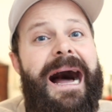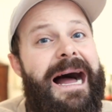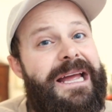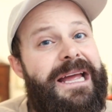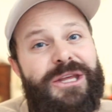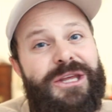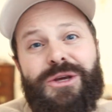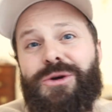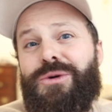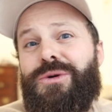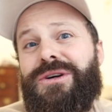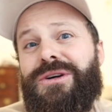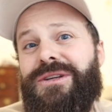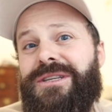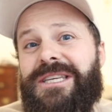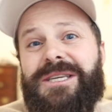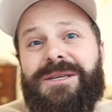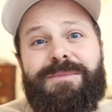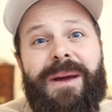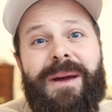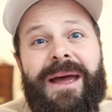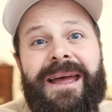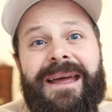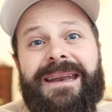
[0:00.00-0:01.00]
You could
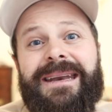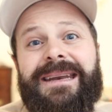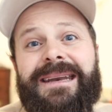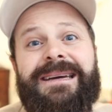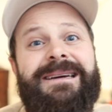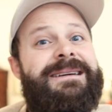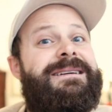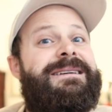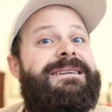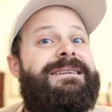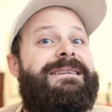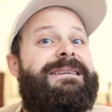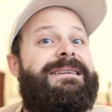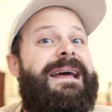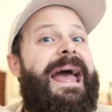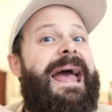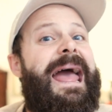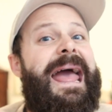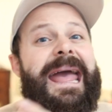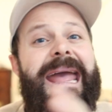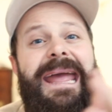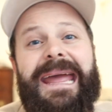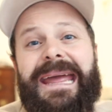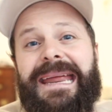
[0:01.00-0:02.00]
spend
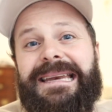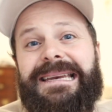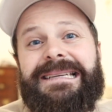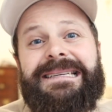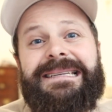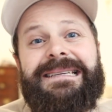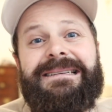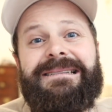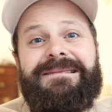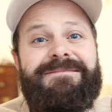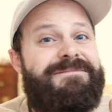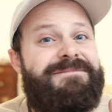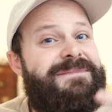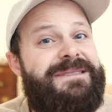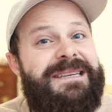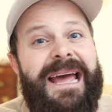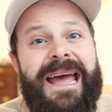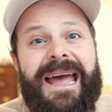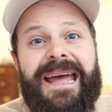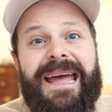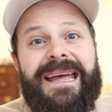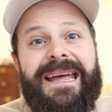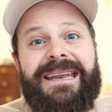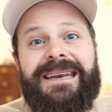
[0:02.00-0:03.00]
8,
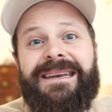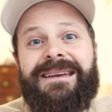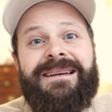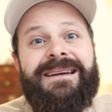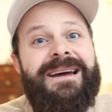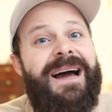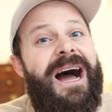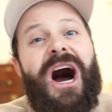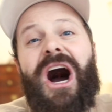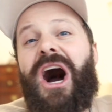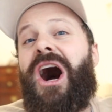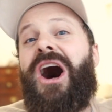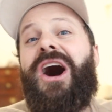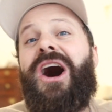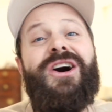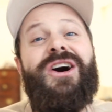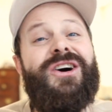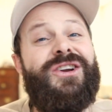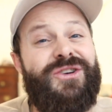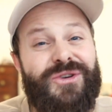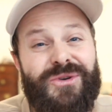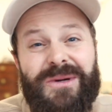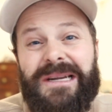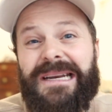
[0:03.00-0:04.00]
10,
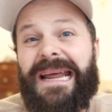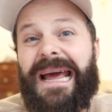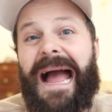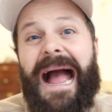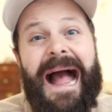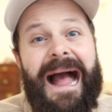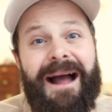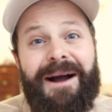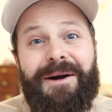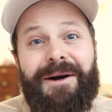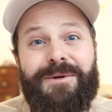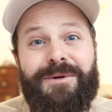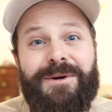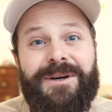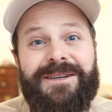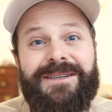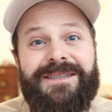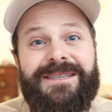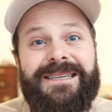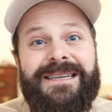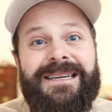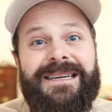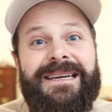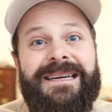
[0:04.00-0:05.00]
100
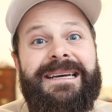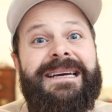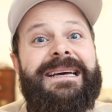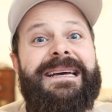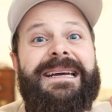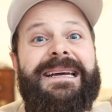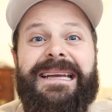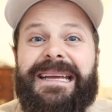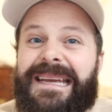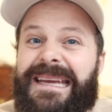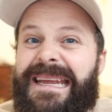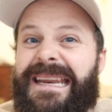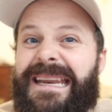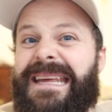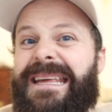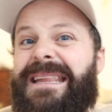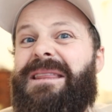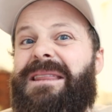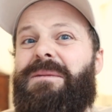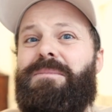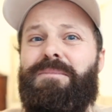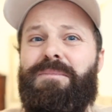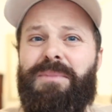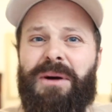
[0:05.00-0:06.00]
hours getting
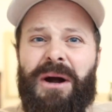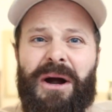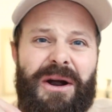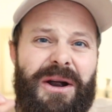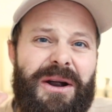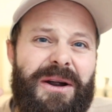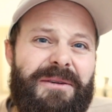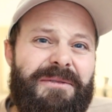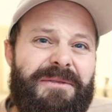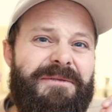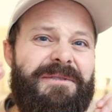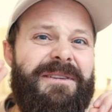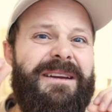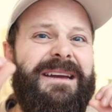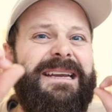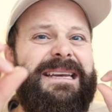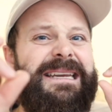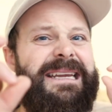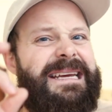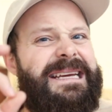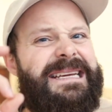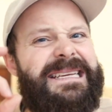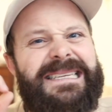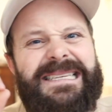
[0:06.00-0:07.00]
the perfect,
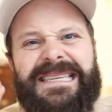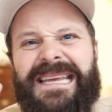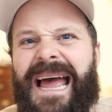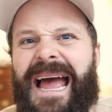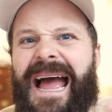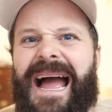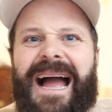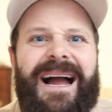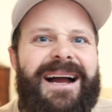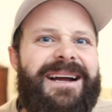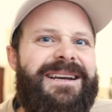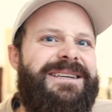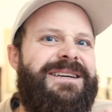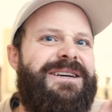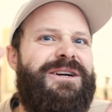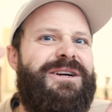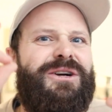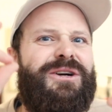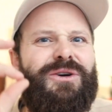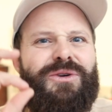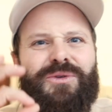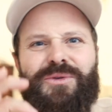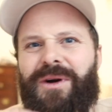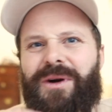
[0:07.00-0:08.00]
exact,
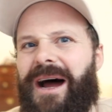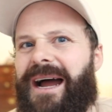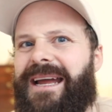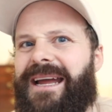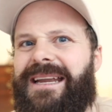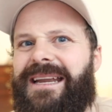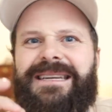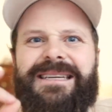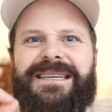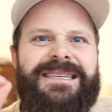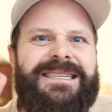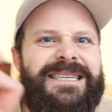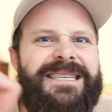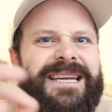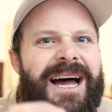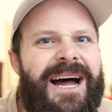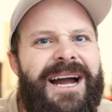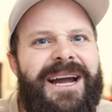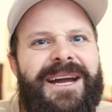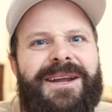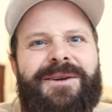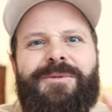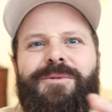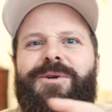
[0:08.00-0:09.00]
right
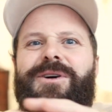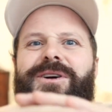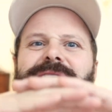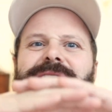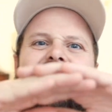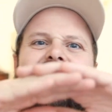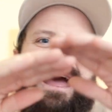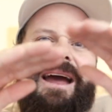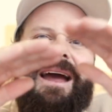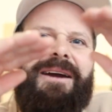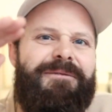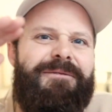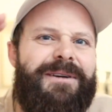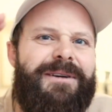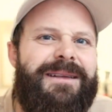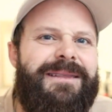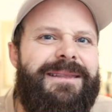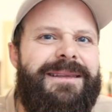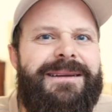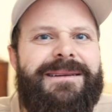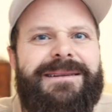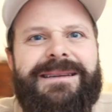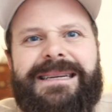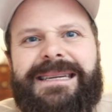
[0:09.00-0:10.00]
design work. Every
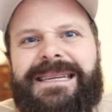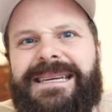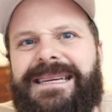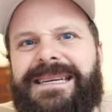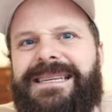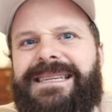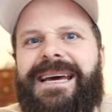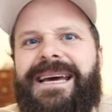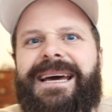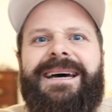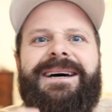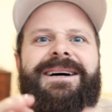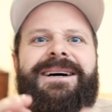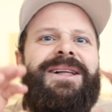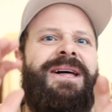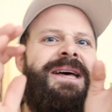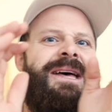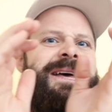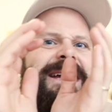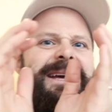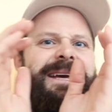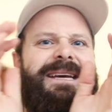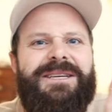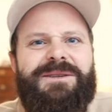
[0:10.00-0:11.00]
little detail
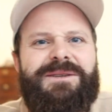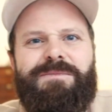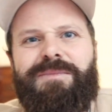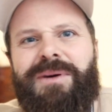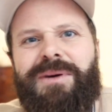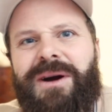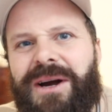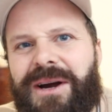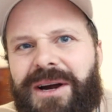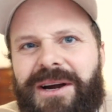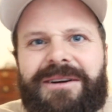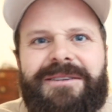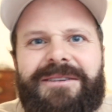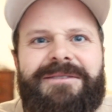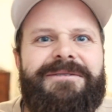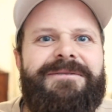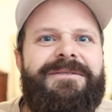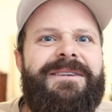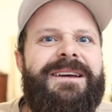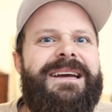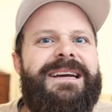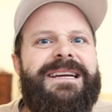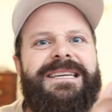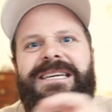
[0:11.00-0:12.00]
is
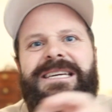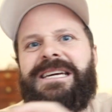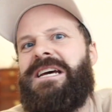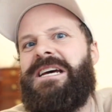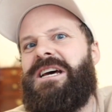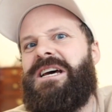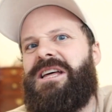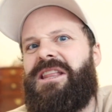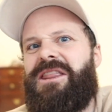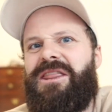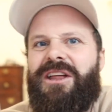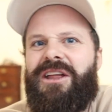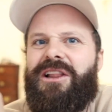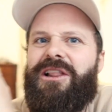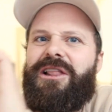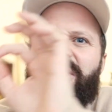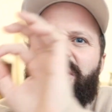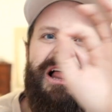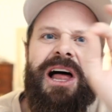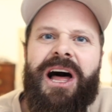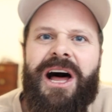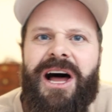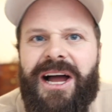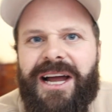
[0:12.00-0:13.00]
perfect. The
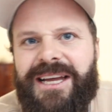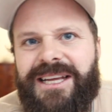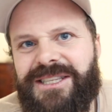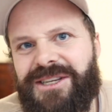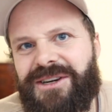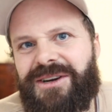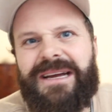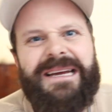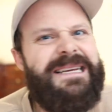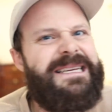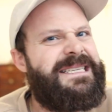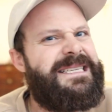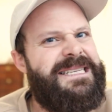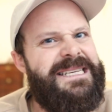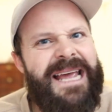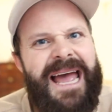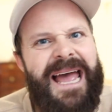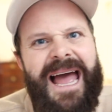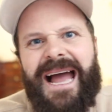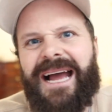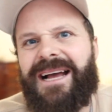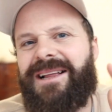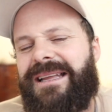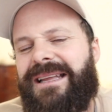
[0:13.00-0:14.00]
lines are
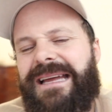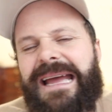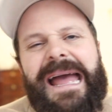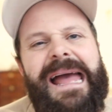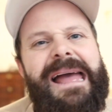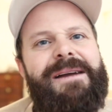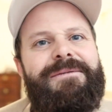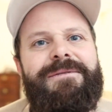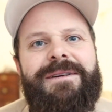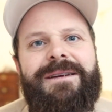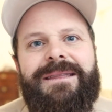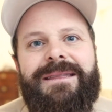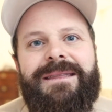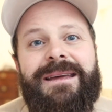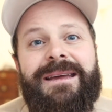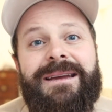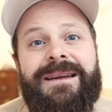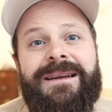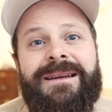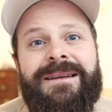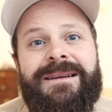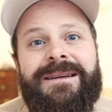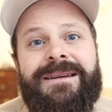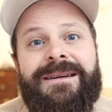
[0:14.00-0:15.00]
exactly everything.